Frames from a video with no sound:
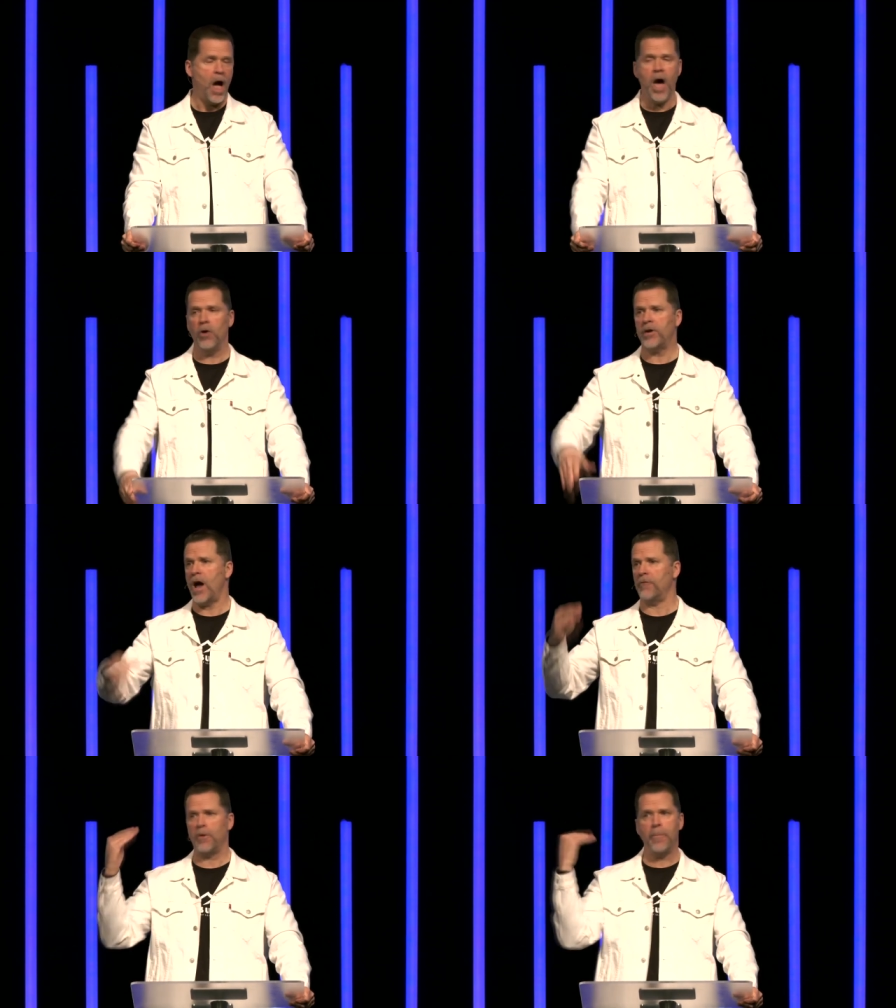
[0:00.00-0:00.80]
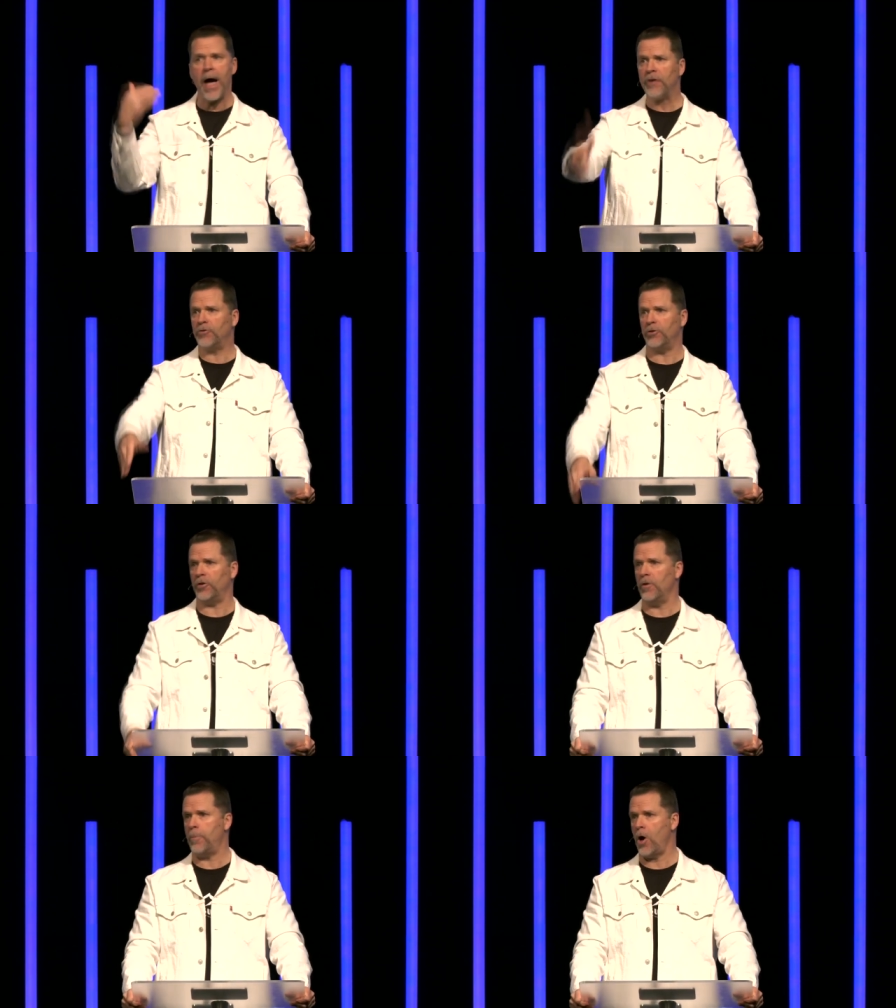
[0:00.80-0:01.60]
I don't care if the pastor's
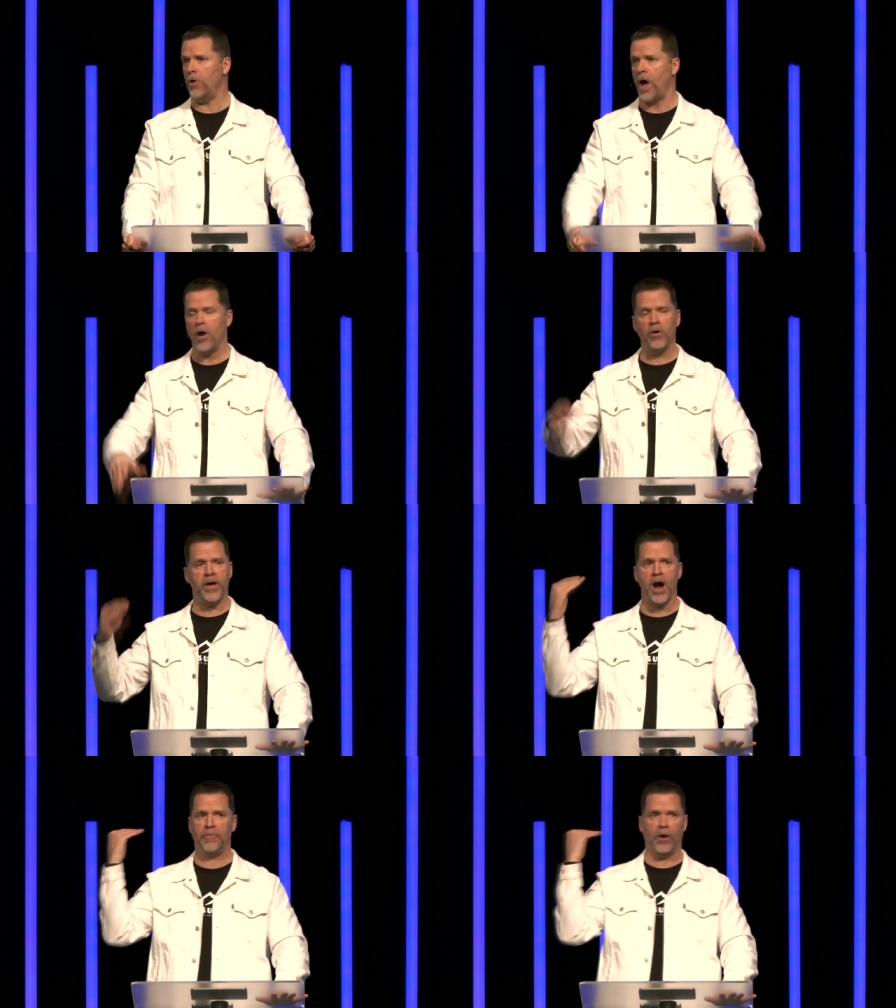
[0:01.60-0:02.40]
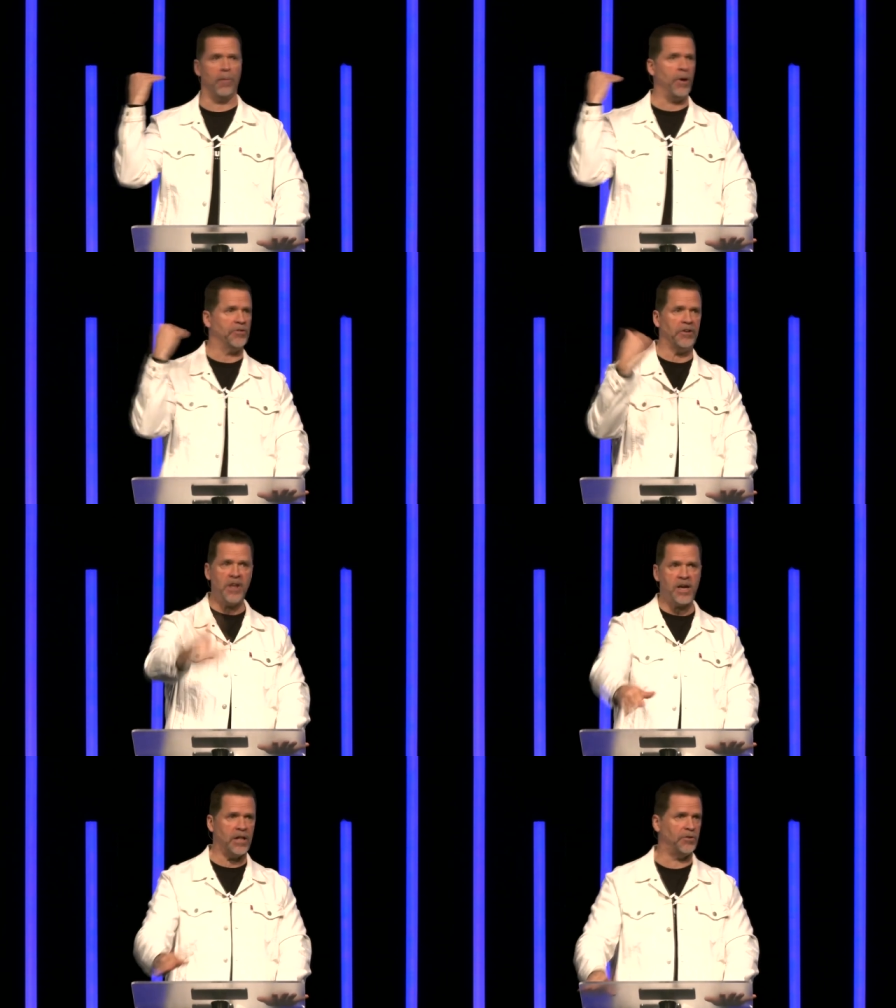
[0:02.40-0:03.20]
in the boat. I don't care if there are a bunch of
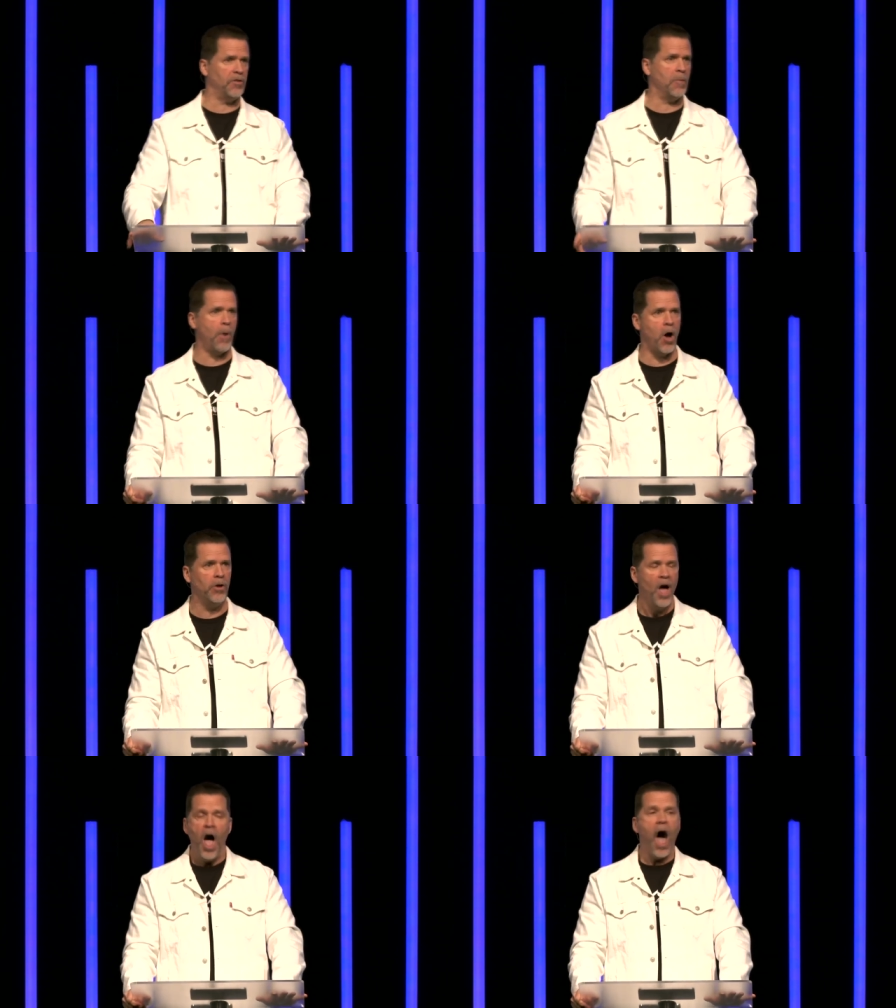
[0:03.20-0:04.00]
deacons in the boat.